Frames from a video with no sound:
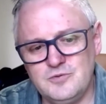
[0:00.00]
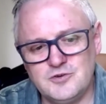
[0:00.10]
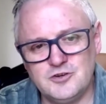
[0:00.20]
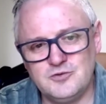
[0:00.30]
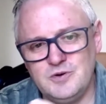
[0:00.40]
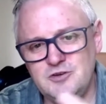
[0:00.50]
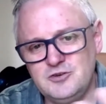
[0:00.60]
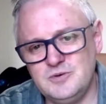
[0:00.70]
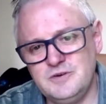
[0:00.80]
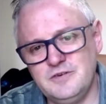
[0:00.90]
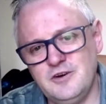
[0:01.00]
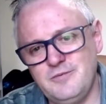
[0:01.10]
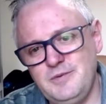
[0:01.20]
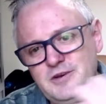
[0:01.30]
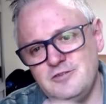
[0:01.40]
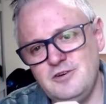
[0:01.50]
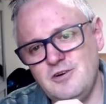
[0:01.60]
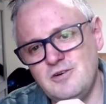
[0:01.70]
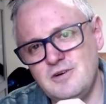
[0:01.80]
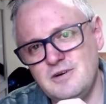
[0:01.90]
which are 20, 25 minutes long.